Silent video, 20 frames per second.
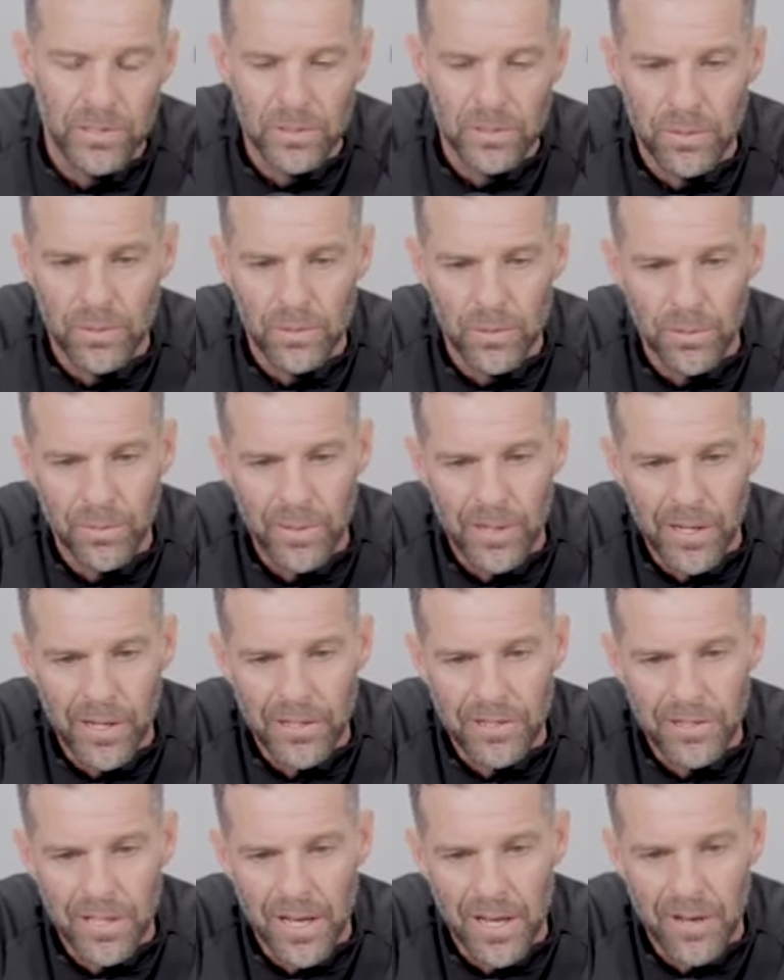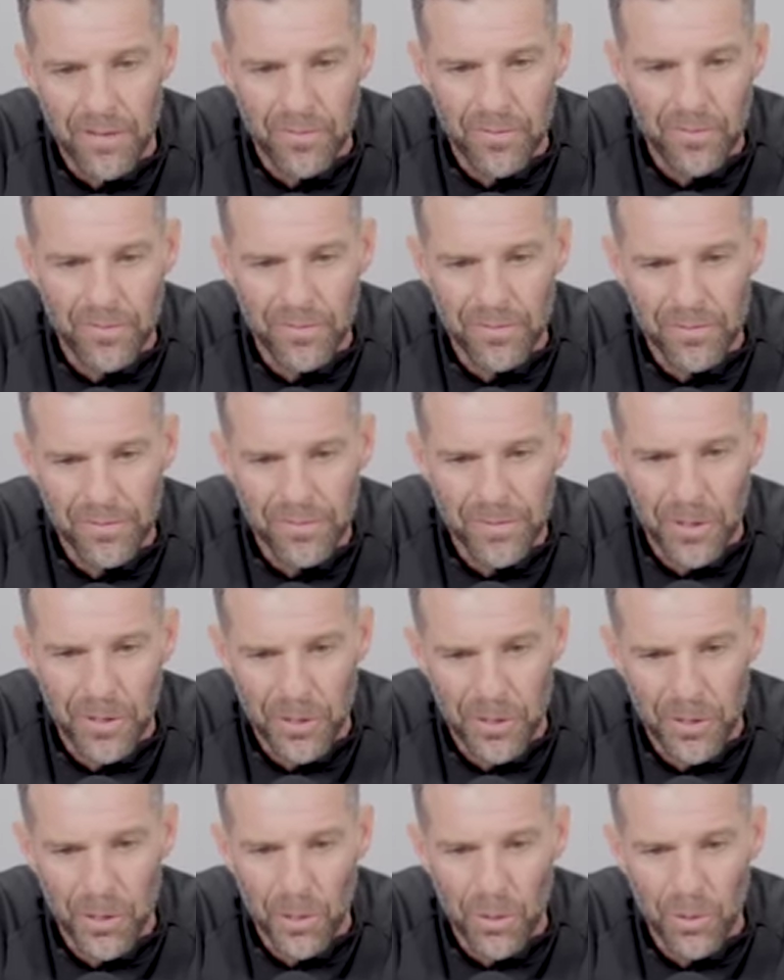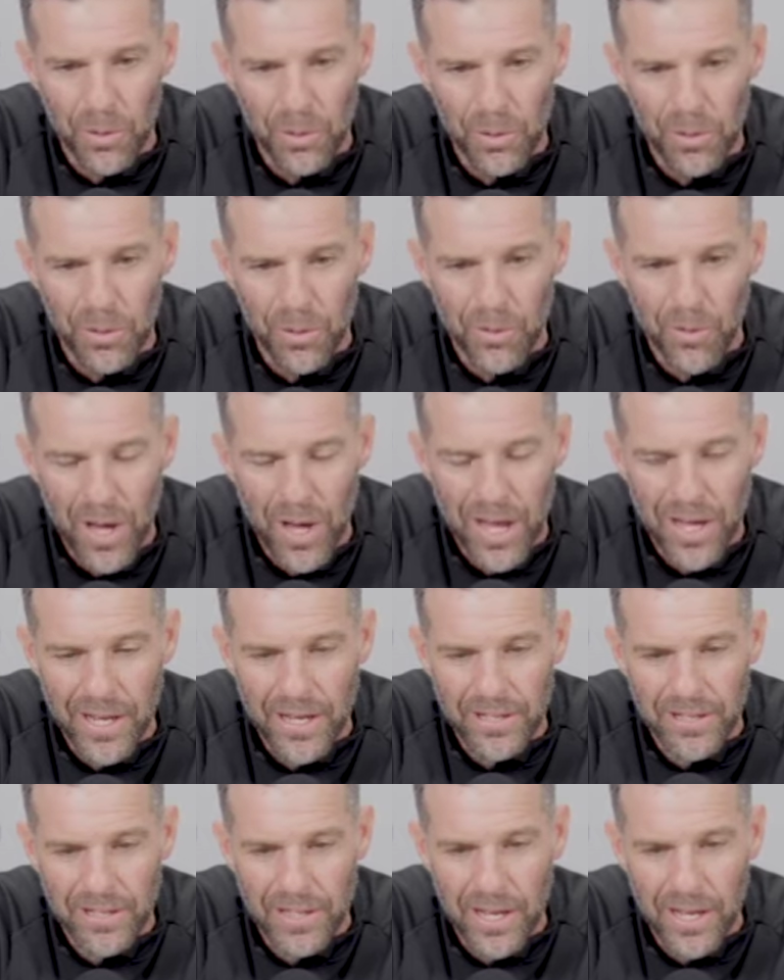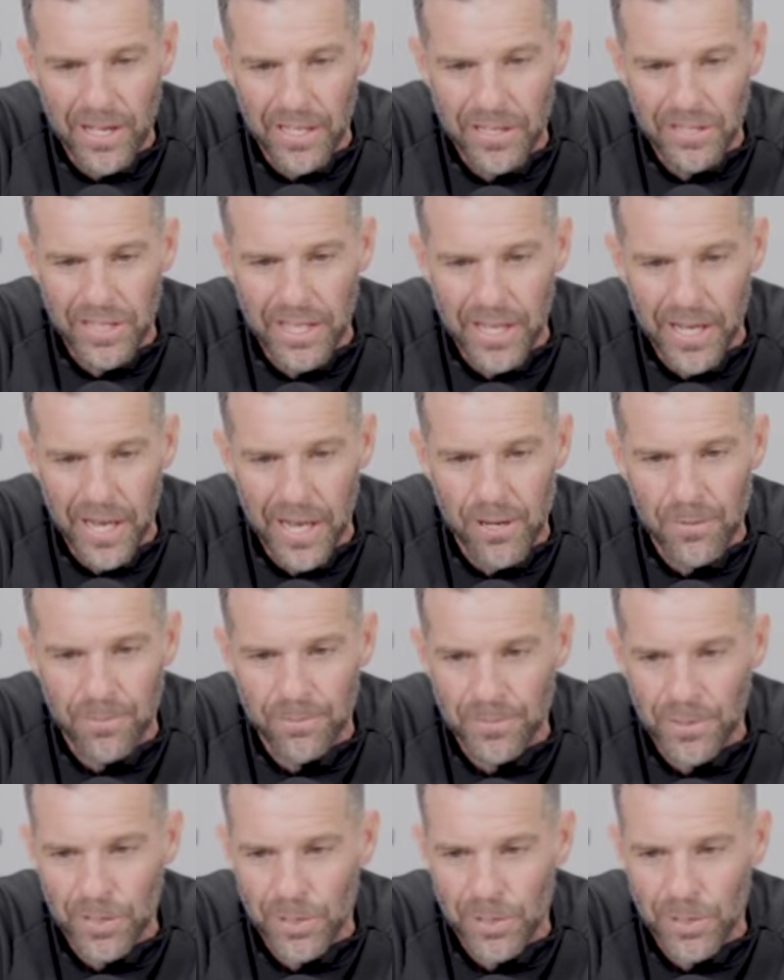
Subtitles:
it would have been nice to have a goal away, and it's not easy to get them.